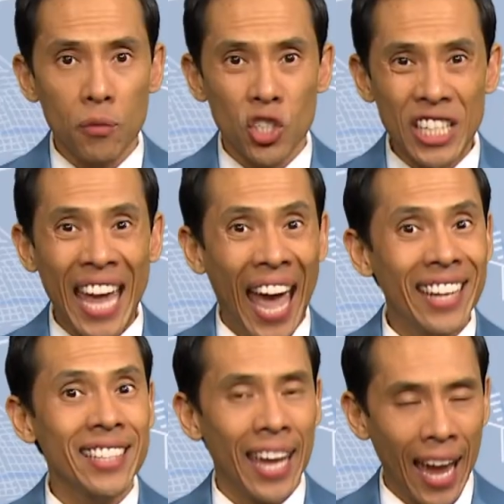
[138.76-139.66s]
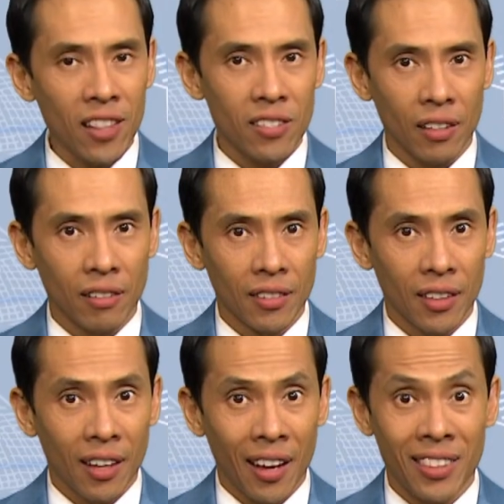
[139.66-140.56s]
she had cancer
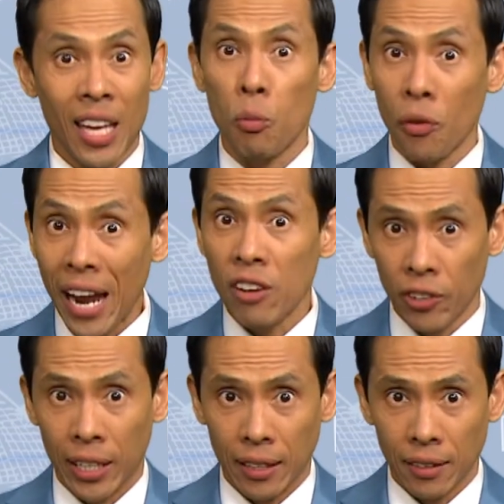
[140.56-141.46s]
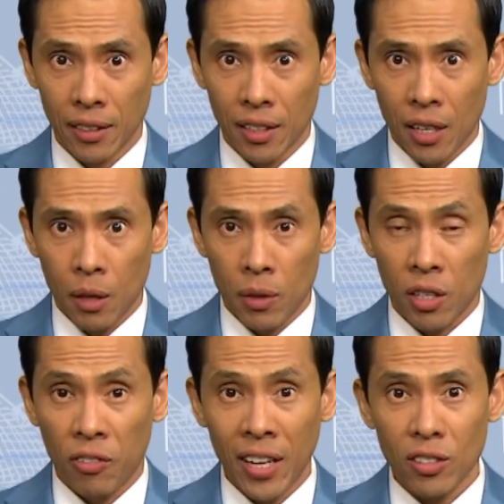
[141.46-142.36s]
and they prayed for her. But the
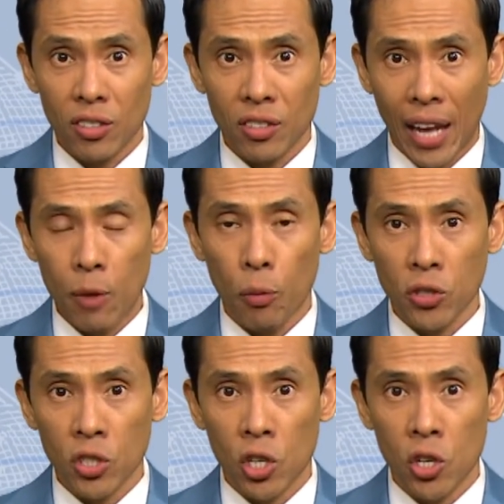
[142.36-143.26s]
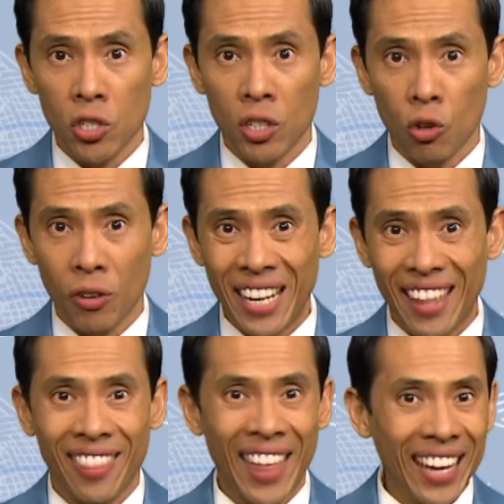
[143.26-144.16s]
defence and prosecution agree
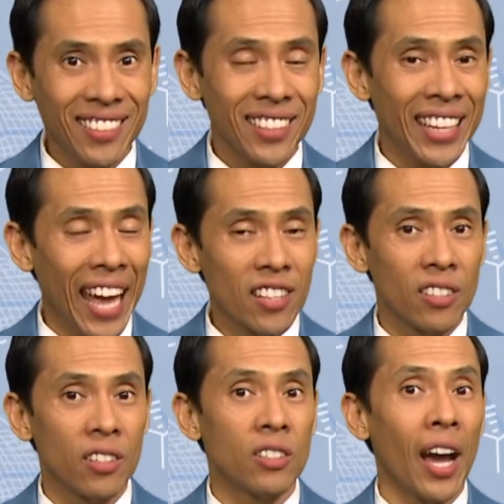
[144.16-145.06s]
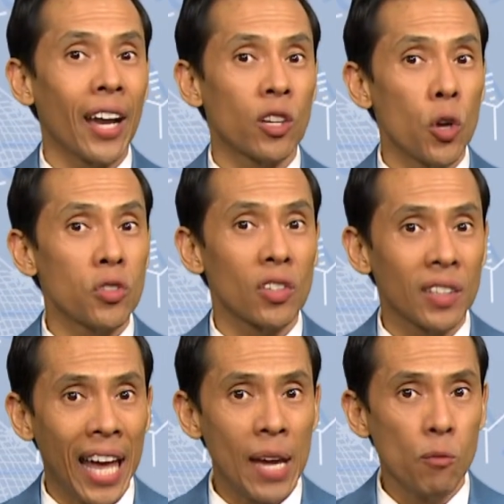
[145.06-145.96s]
that cancer diagnosis
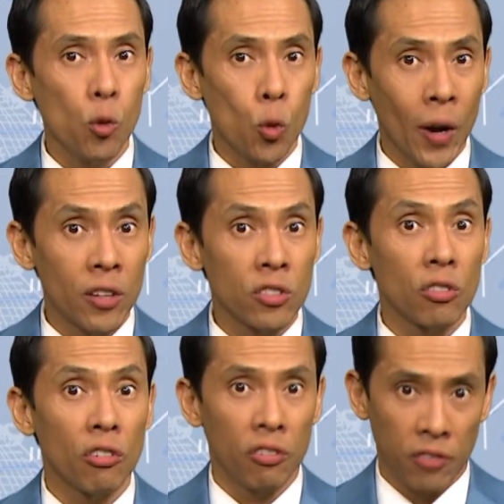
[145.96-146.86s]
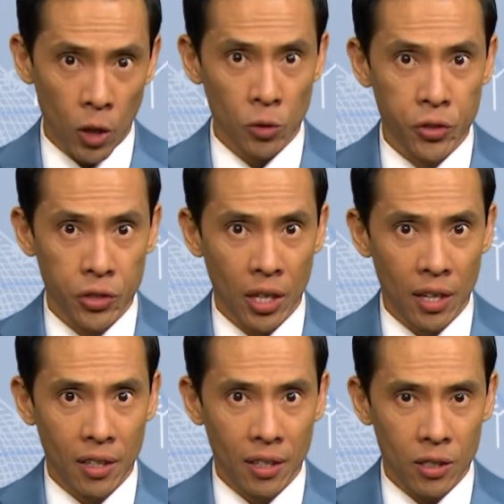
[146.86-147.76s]
claim was false.
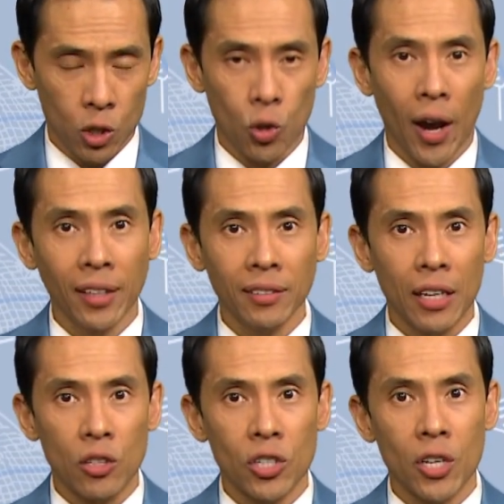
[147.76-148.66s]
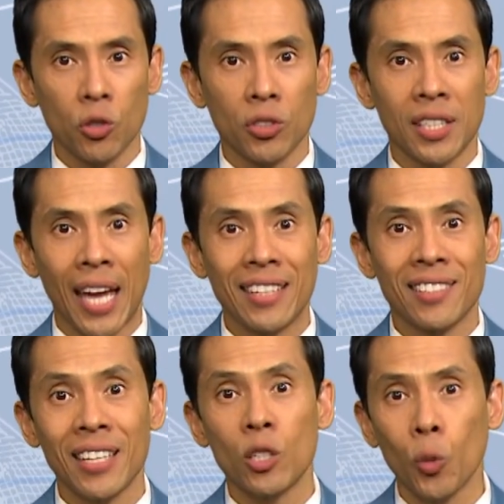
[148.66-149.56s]
The trial is scheduled to take
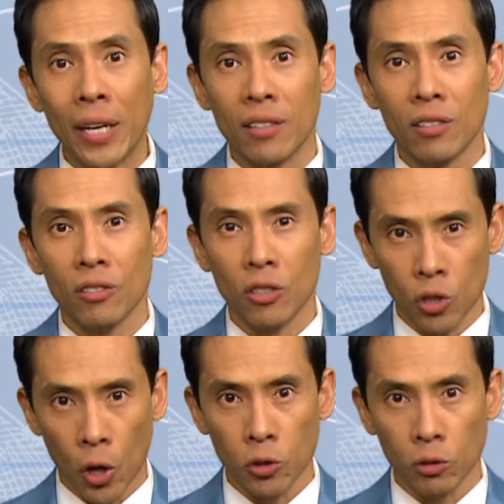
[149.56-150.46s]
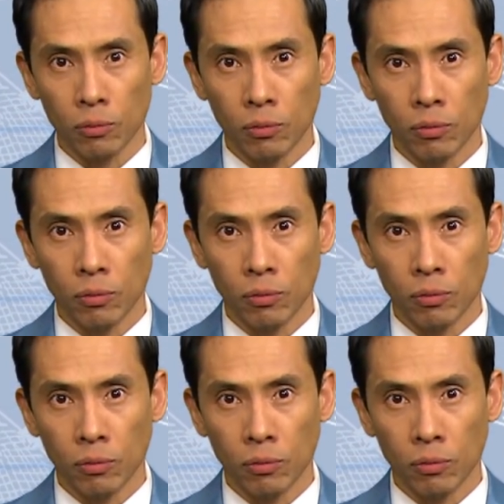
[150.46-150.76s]
6 weeks in total.